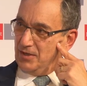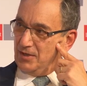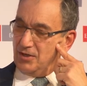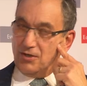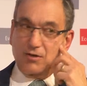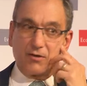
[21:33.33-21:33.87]

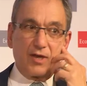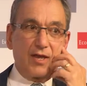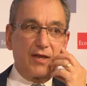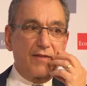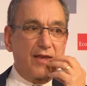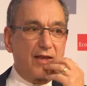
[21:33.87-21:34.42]

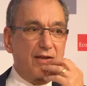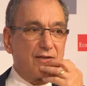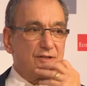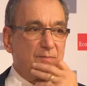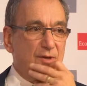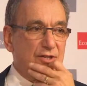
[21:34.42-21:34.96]
and that
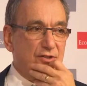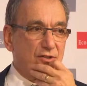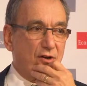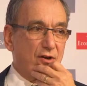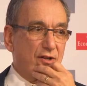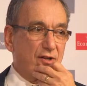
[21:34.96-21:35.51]
is by
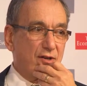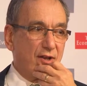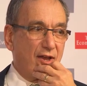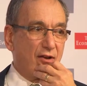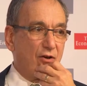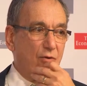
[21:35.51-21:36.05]
starting
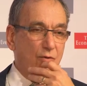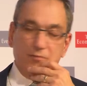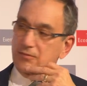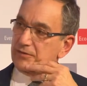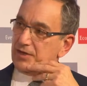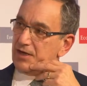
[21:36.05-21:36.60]
at
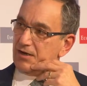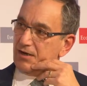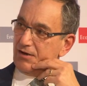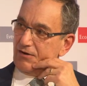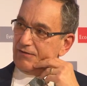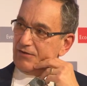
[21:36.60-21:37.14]
home, taking
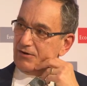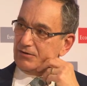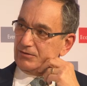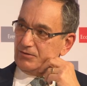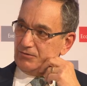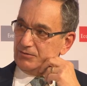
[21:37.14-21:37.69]
care of our
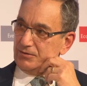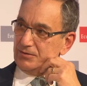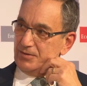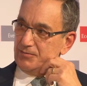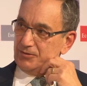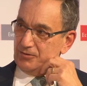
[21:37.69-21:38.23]
own
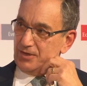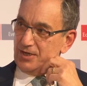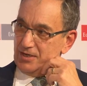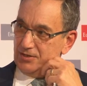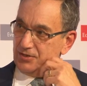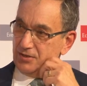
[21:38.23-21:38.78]

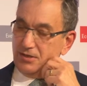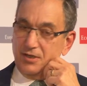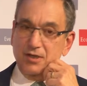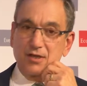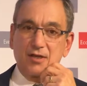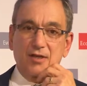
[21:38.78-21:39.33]
employees
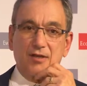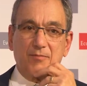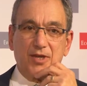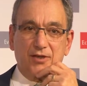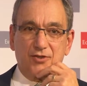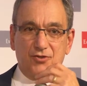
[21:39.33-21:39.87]
and
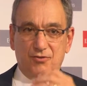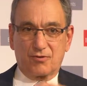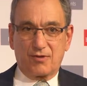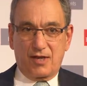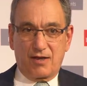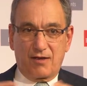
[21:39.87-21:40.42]
making sure
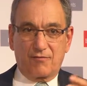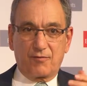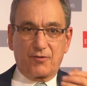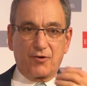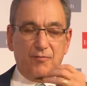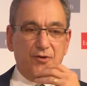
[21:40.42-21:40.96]
they have
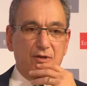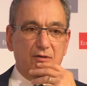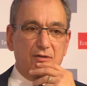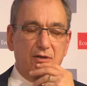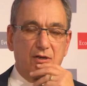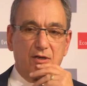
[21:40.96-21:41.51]
appropriate
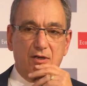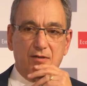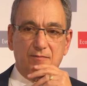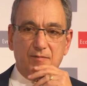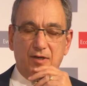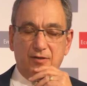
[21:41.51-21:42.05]

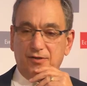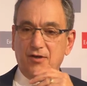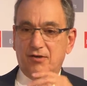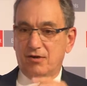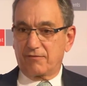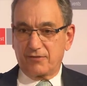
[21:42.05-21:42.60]

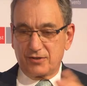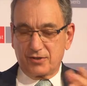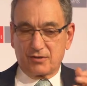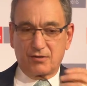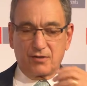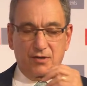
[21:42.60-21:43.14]
healthcare coverage and